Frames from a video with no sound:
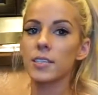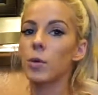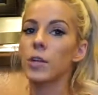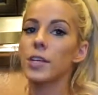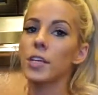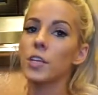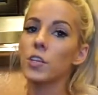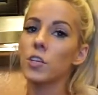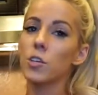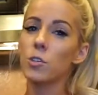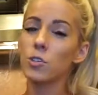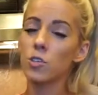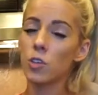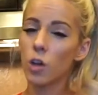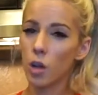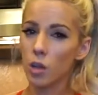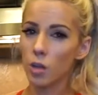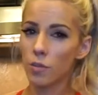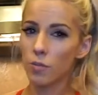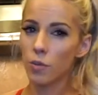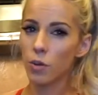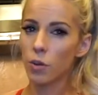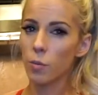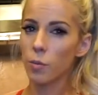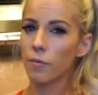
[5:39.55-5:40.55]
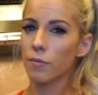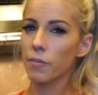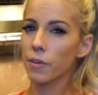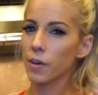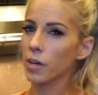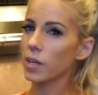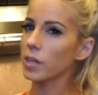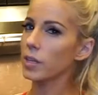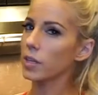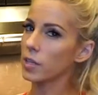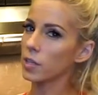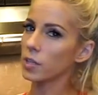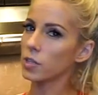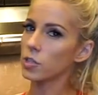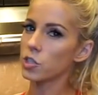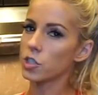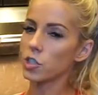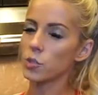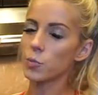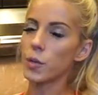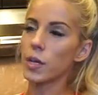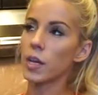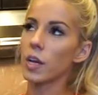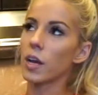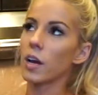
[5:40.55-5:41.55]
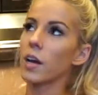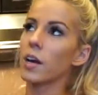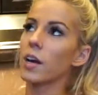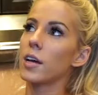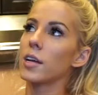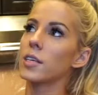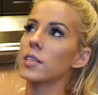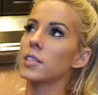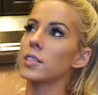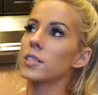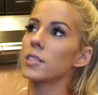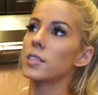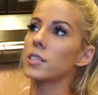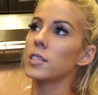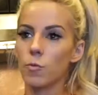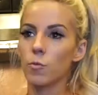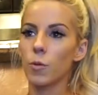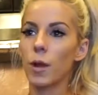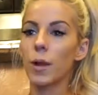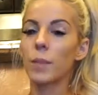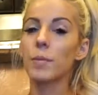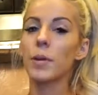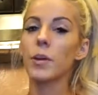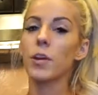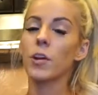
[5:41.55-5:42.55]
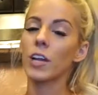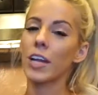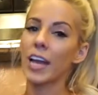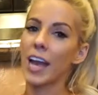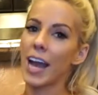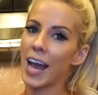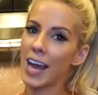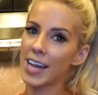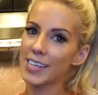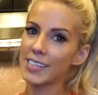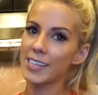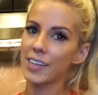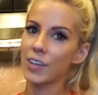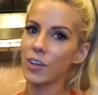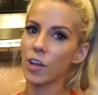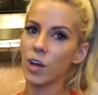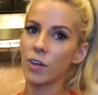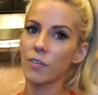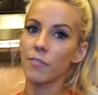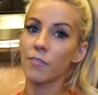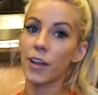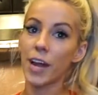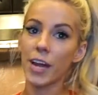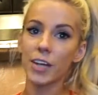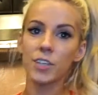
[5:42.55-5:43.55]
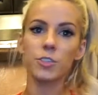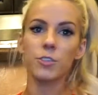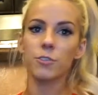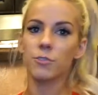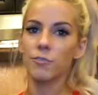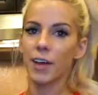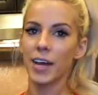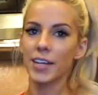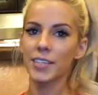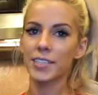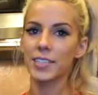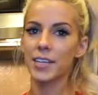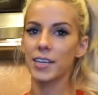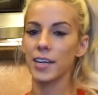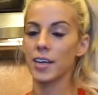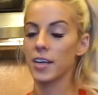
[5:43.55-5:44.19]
We did use olive oil, but very little just because red meat already has a lot of natural fats in